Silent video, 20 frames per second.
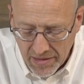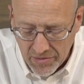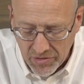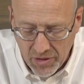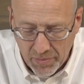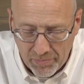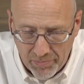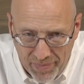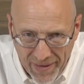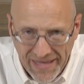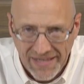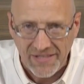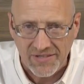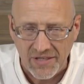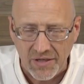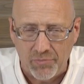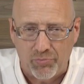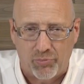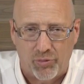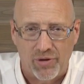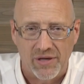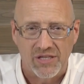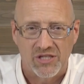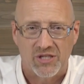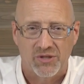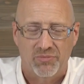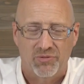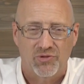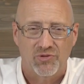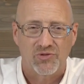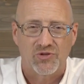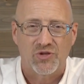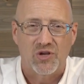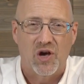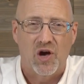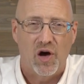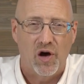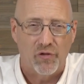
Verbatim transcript: the basic principles